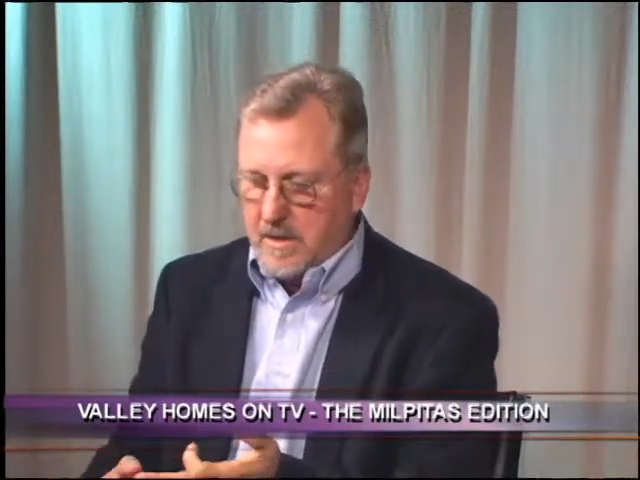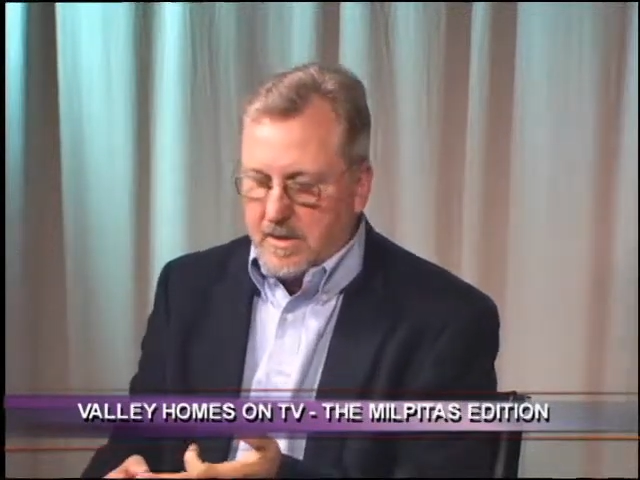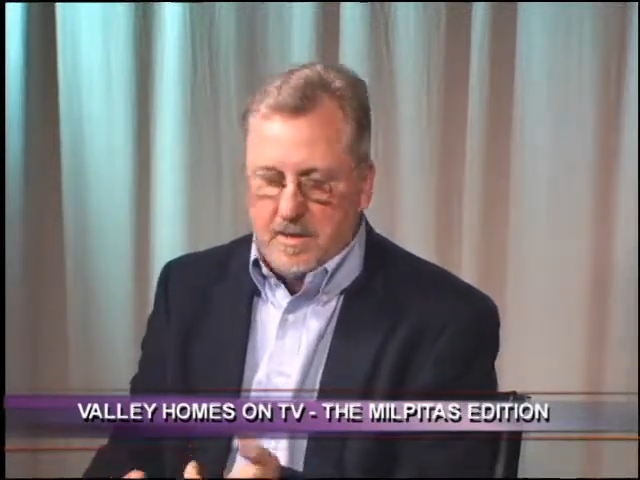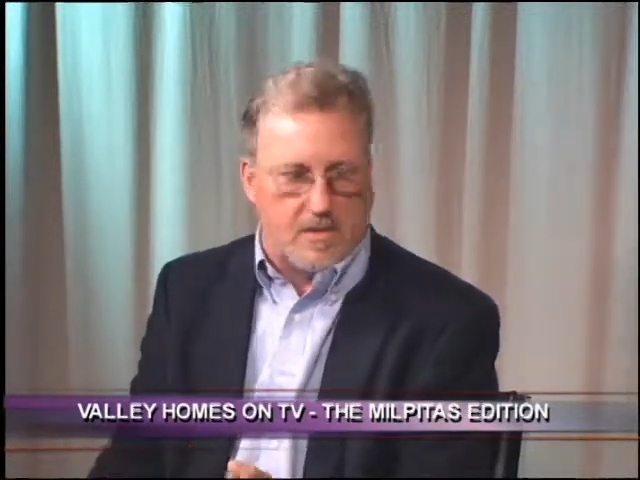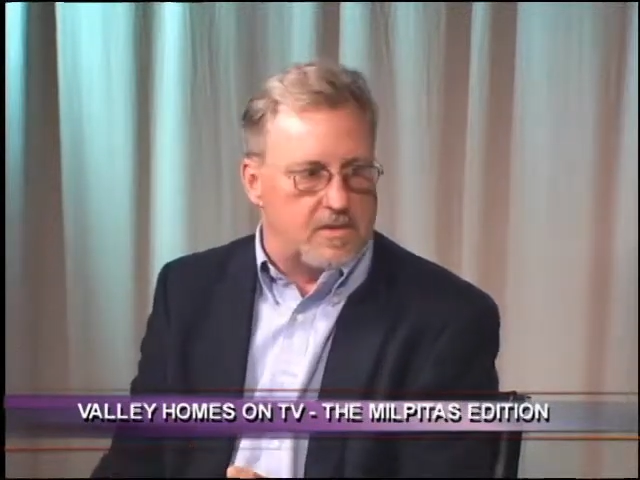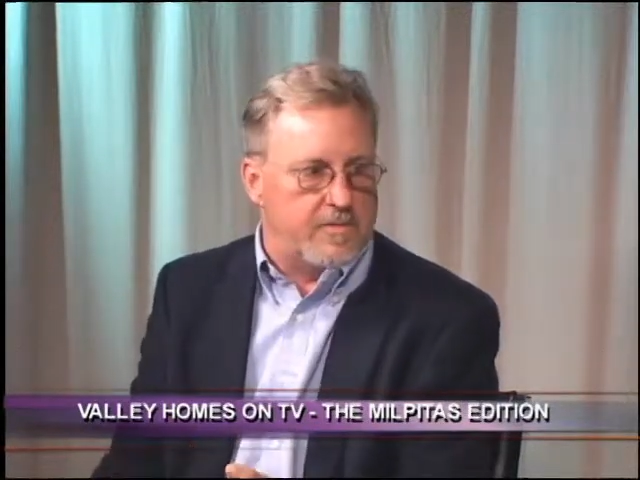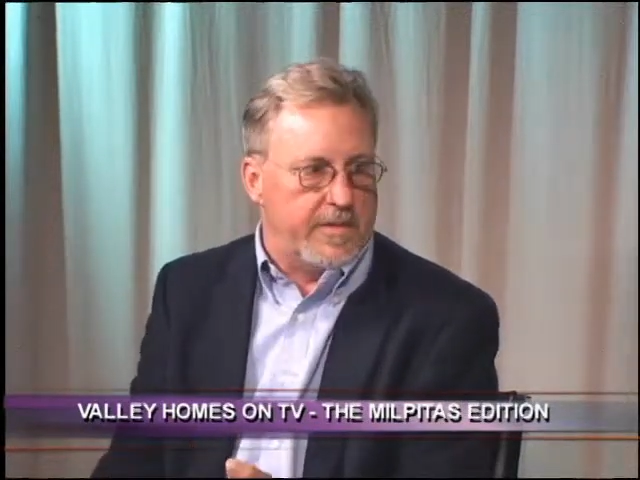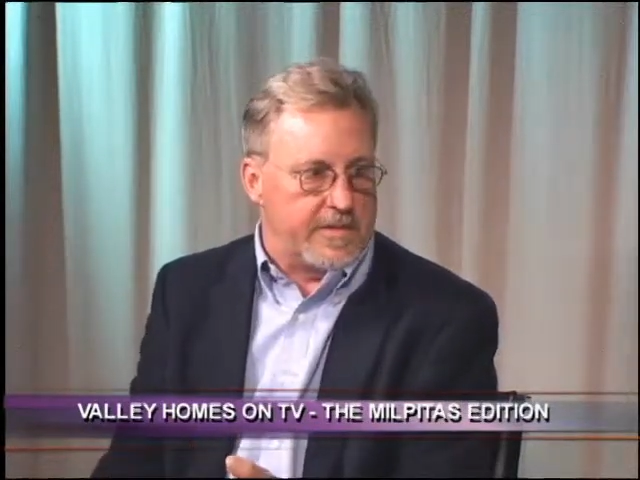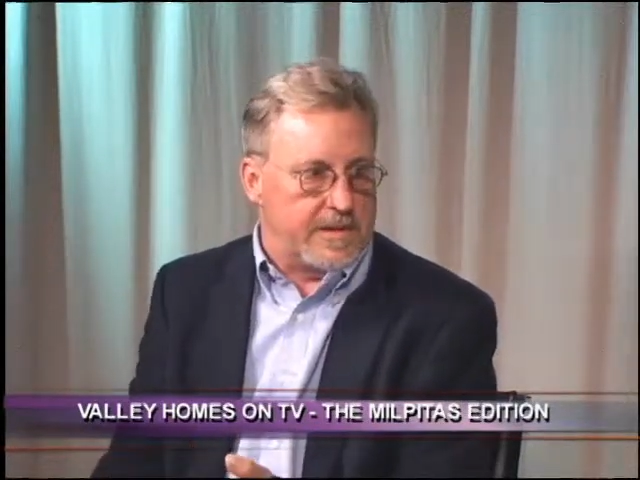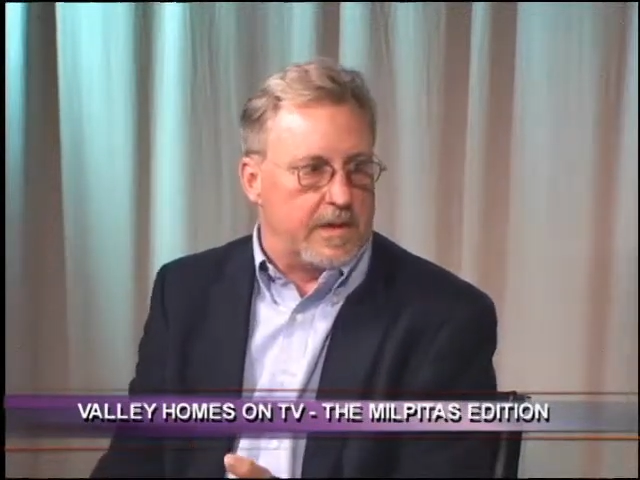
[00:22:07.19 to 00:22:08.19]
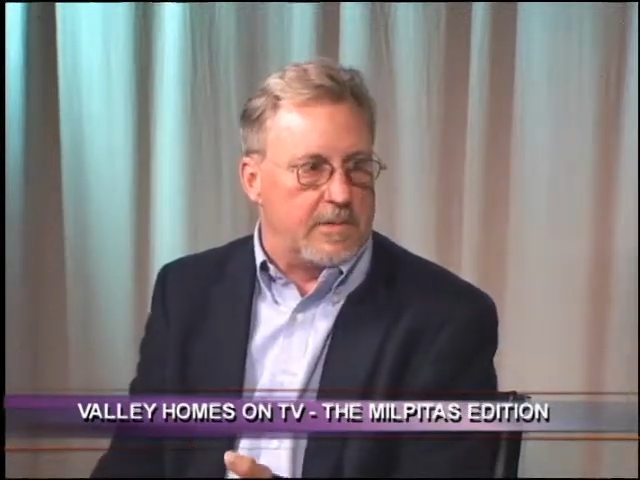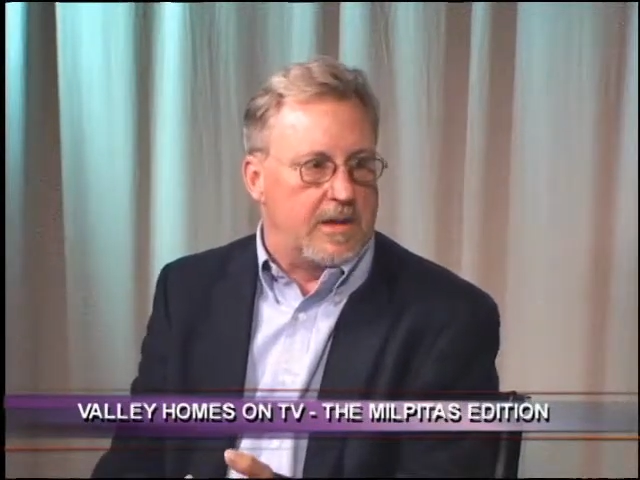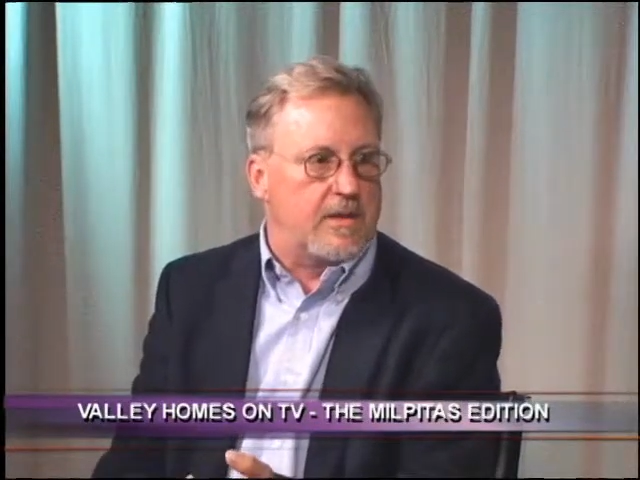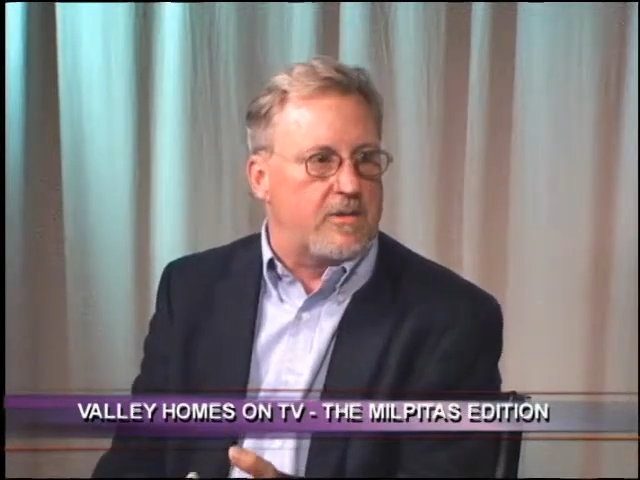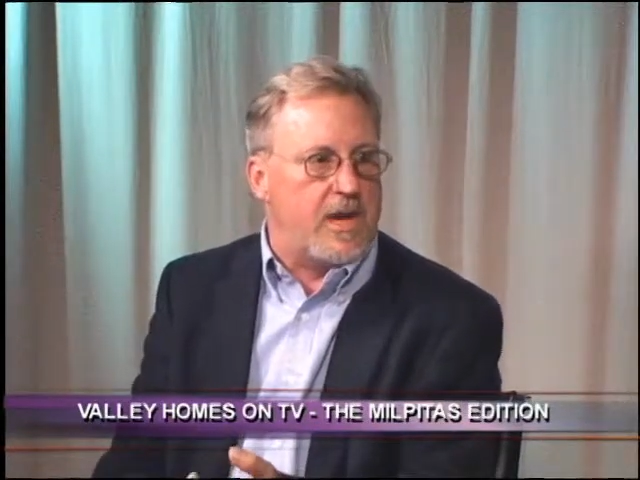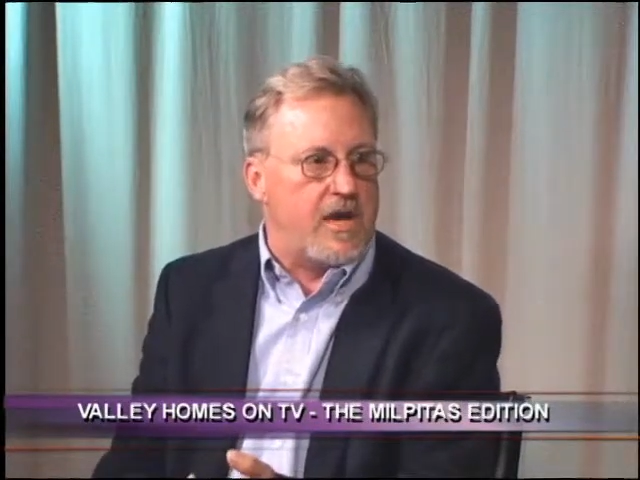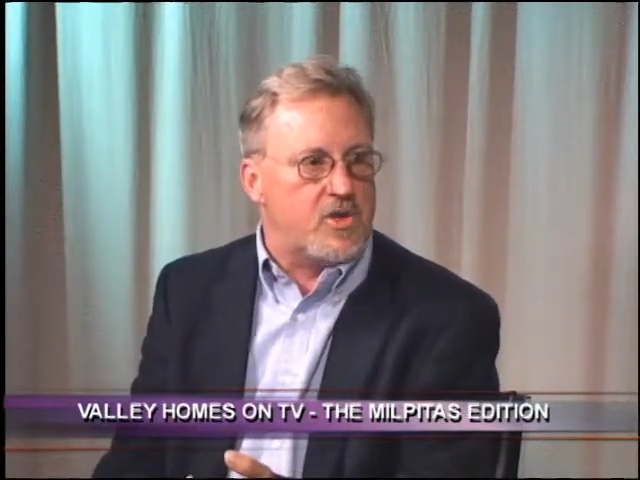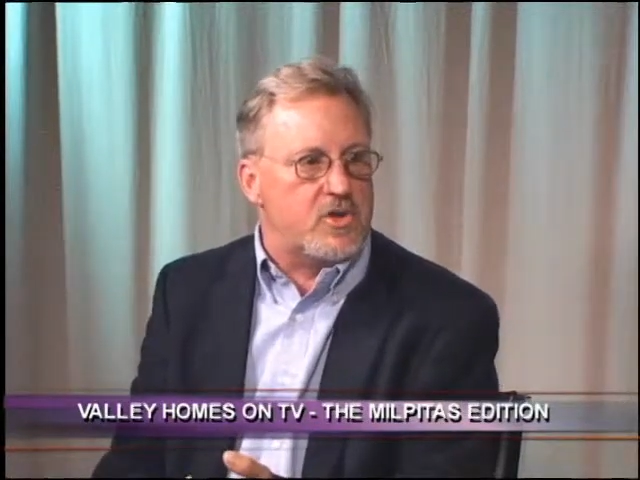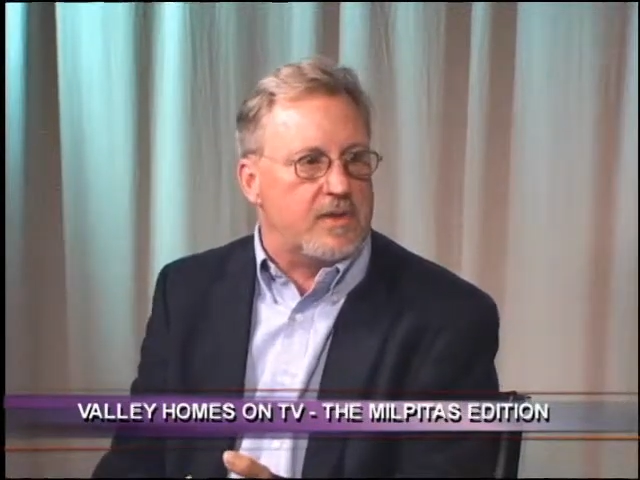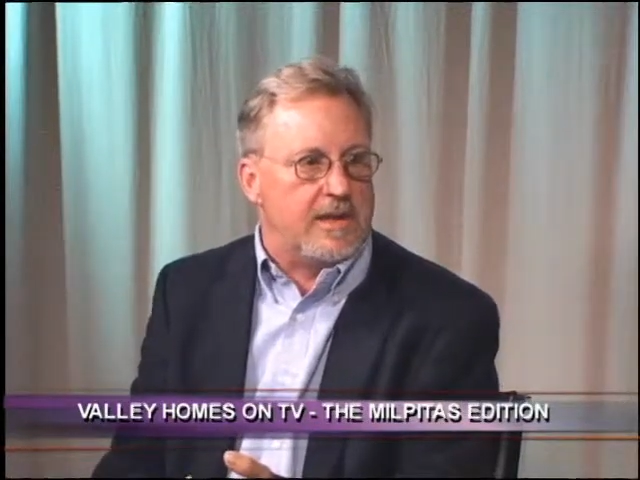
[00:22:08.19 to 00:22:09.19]
Or are those funds coming
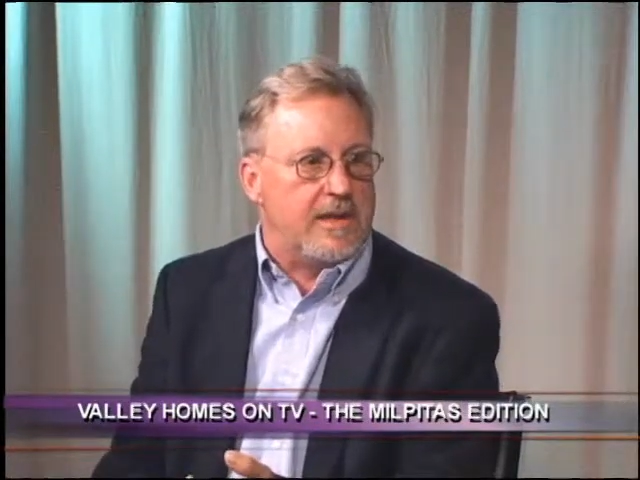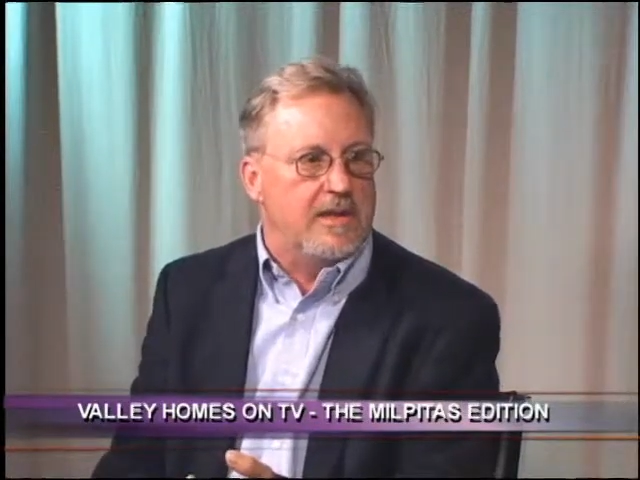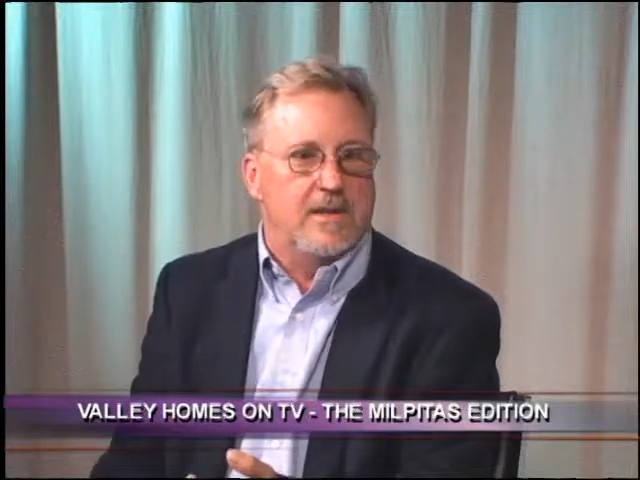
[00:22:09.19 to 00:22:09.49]
internationally?